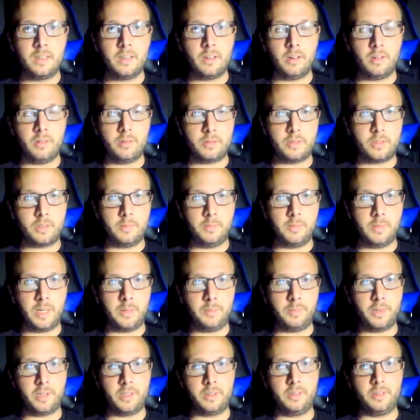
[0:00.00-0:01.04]
Also, my
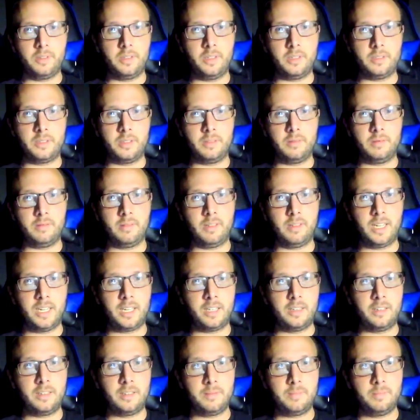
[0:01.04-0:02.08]
brother doesn't
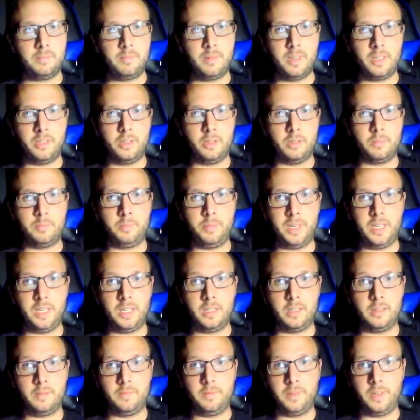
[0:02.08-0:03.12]
like,
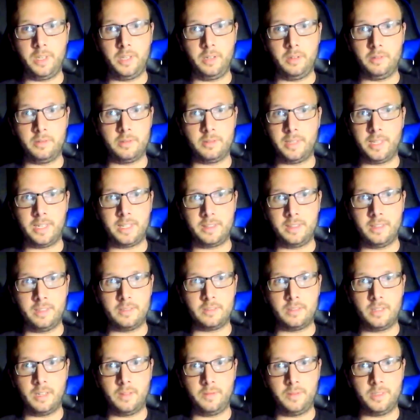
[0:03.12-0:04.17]
being in videos like
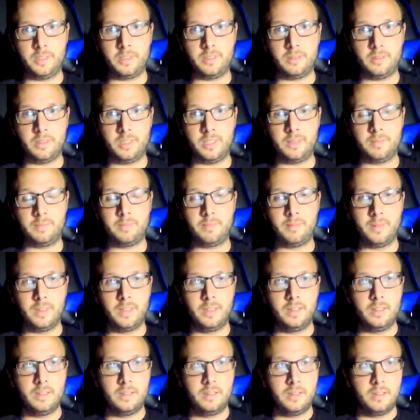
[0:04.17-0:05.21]
this, obviously.
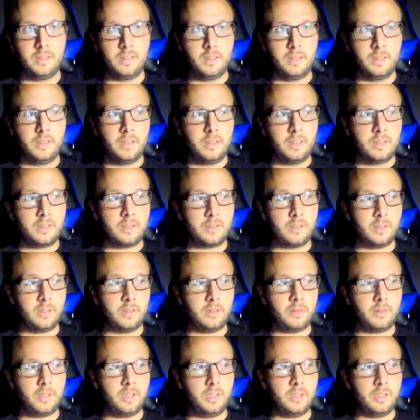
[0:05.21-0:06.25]

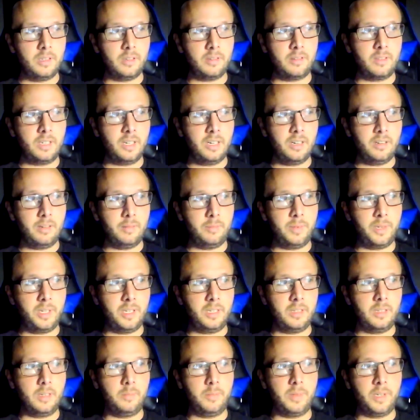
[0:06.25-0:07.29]
So, that'll
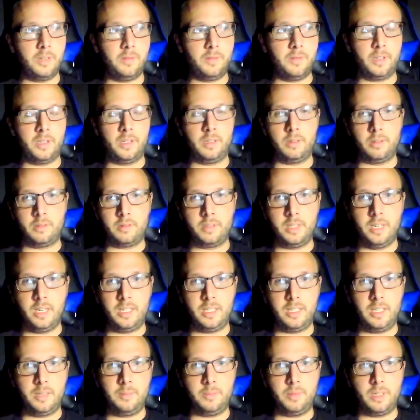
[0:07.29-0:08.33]
be a bit of an
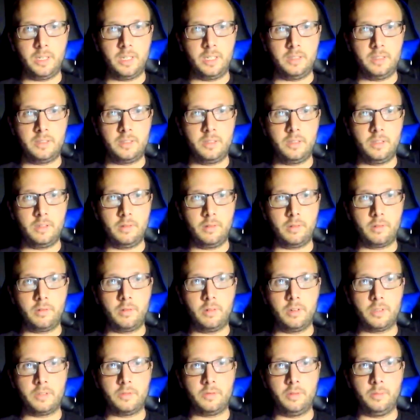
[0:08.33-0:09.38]
undertaking, but I still, of
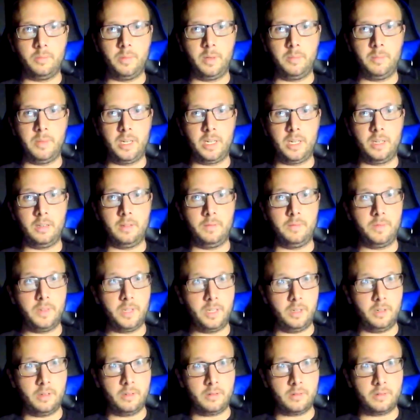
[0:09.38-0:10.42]
course, will be making
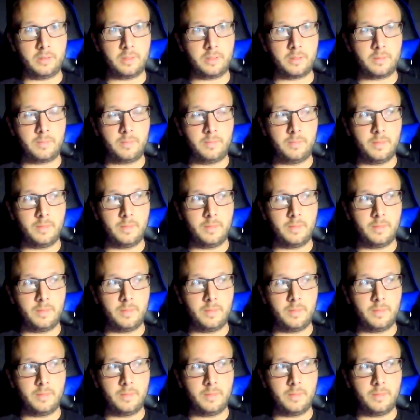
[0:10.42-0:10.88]
videos.